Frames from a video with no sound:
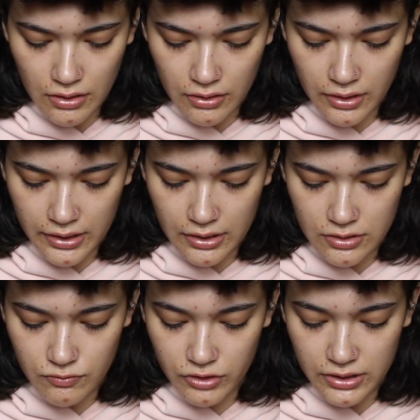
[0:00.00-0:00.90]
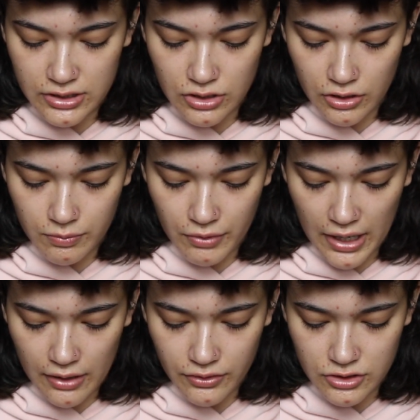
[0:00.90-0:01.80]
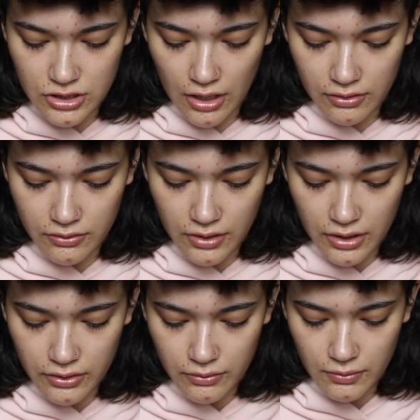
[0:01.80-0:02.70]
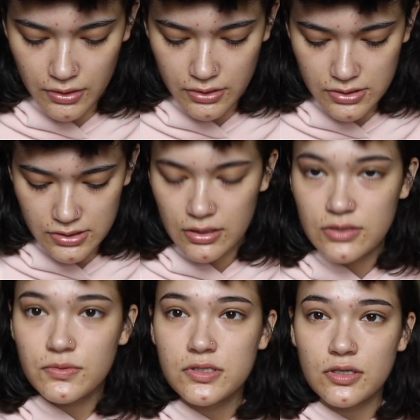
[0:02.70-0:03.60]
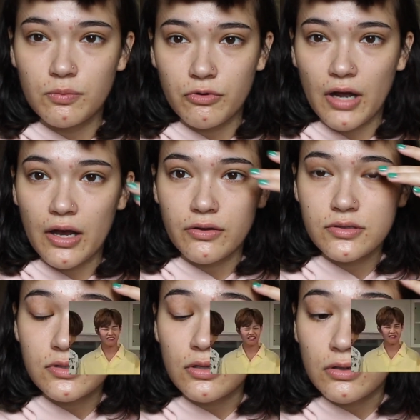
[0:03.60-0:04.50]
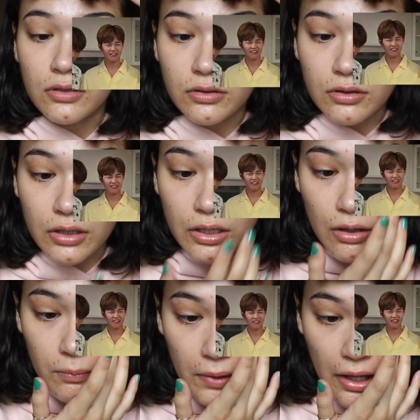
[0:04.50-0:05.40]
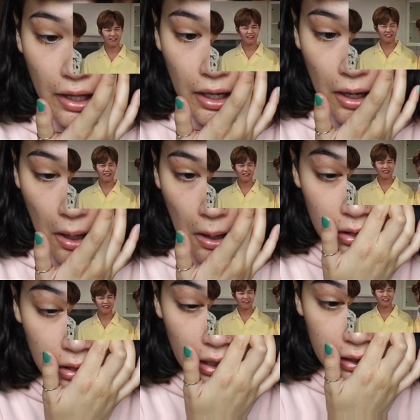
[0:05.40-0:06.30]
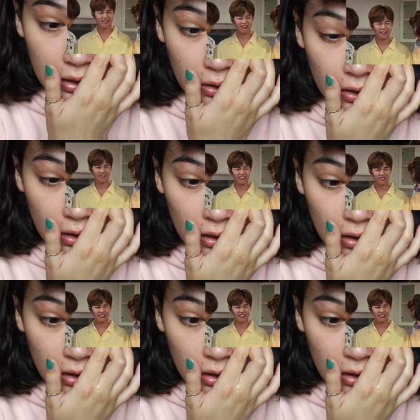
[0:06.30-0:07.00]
are like a really dark brown, the choco color ones. These ones are brown, so they're a little bit lighter